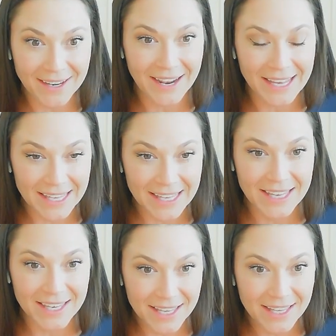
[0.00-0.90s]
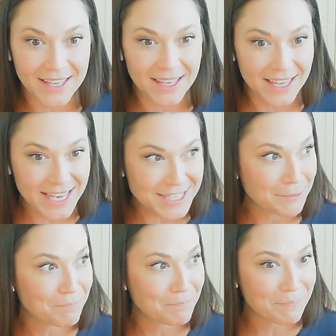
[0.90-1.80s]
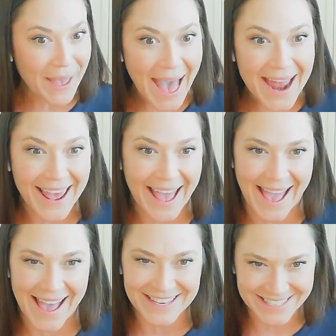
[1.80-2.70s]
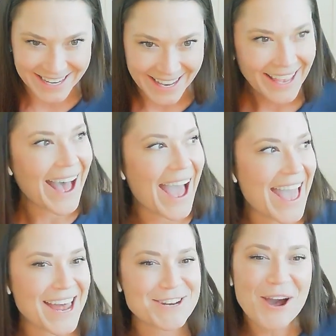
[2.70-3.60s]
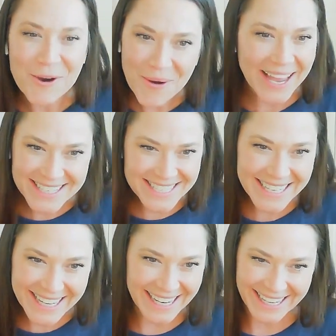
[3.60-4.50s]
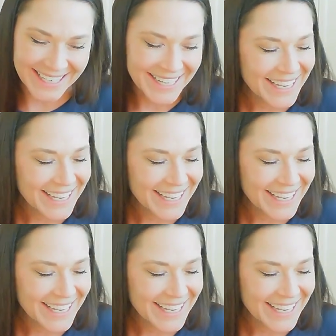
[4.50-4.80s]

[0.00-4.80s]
Like he is a badass. I had no idea.